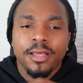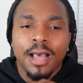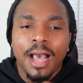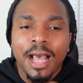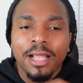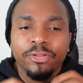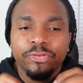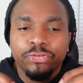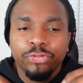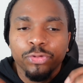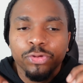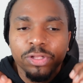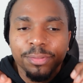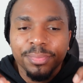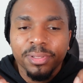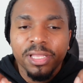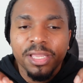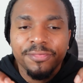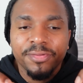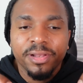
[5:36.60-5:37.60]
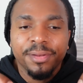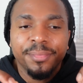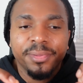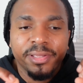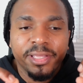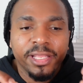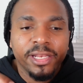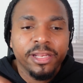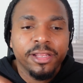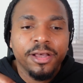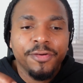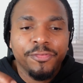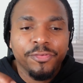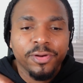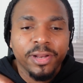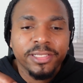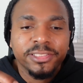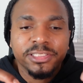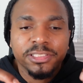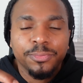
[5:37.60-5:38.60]
I truly believe that in the beginning of a
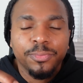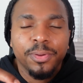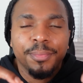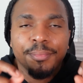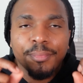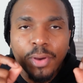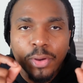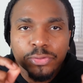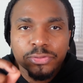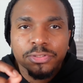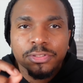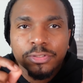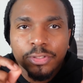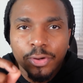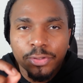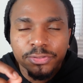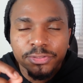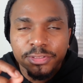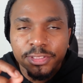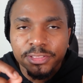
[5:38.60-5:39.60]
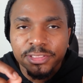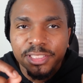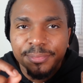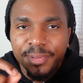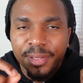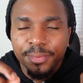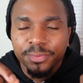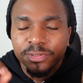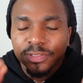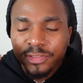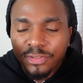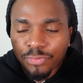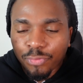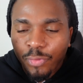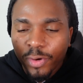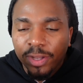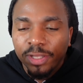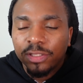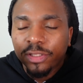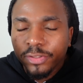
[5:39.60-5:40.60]
relationship with most narcissistic people, just the
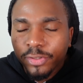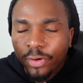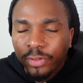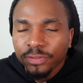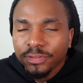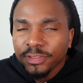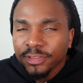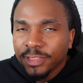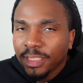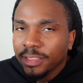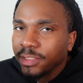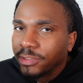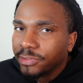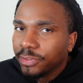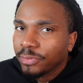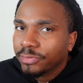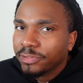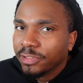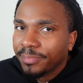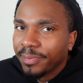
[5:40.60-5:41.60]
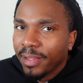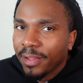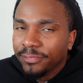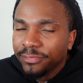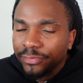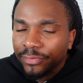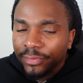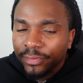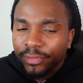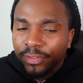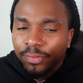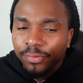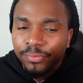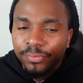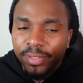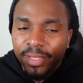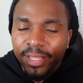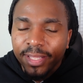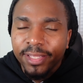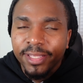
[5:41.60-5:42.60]
regular narcissist, not the sociopaths or the, you know,
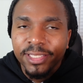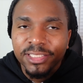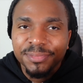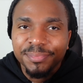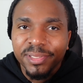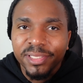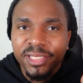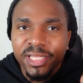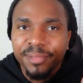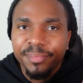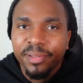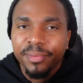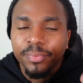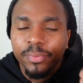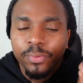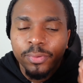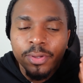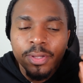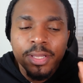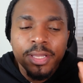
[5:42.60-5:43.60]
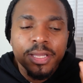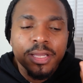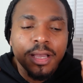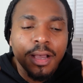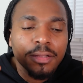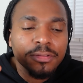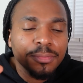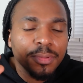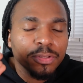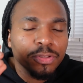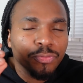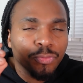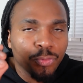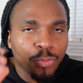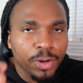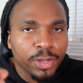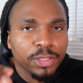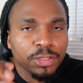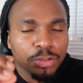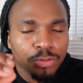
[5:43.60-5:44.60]
the ASPD people. I'm talking about the
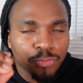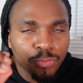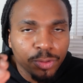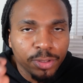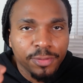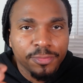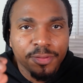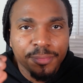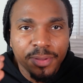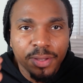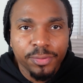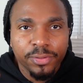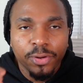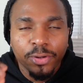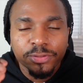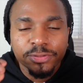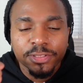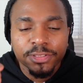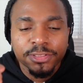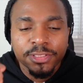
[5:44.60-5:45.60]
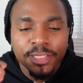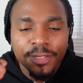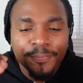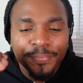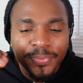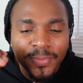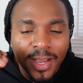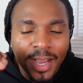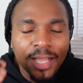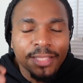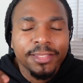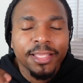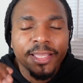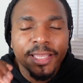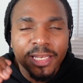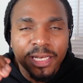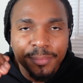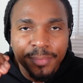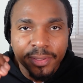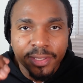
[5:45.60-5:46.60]
regular run-of-the-mill narcissist. I
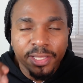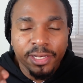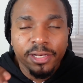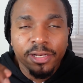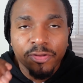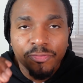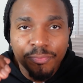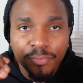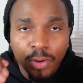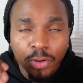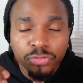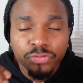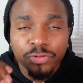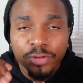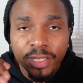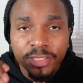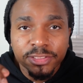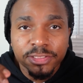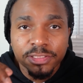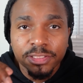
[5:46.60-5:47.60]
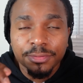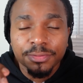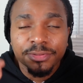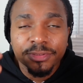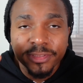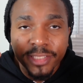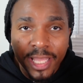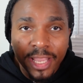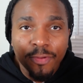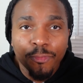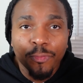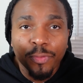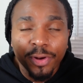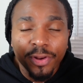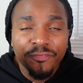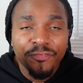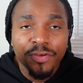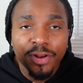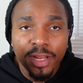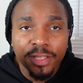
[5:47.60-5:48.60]
think in the beginning of most relationships, they
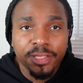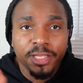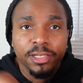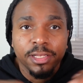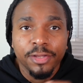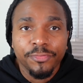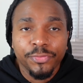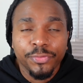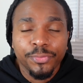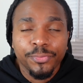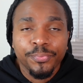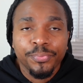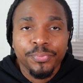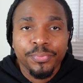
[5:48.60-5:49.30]
really feel like they love you.